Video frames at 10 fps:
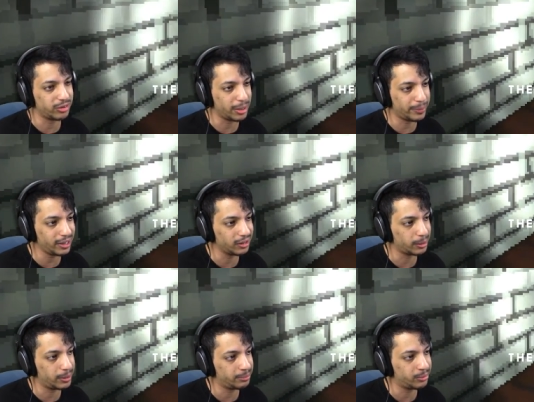to stop killing
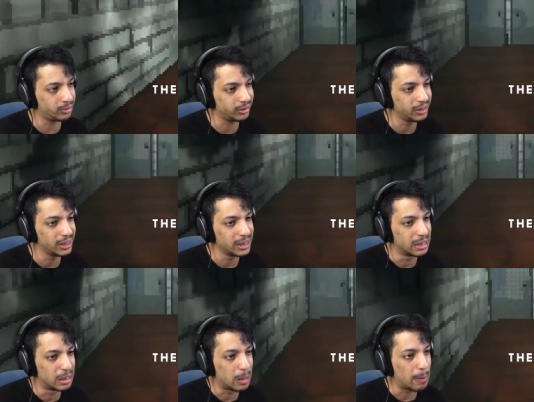people.
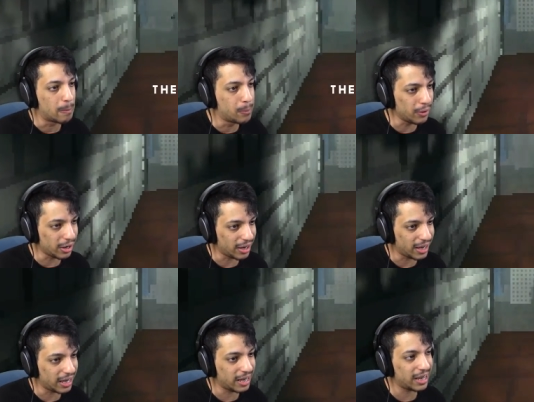
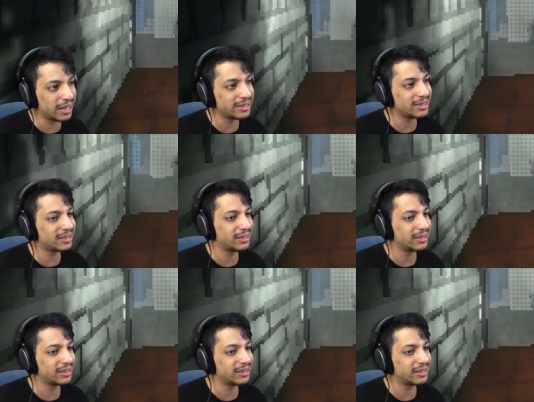But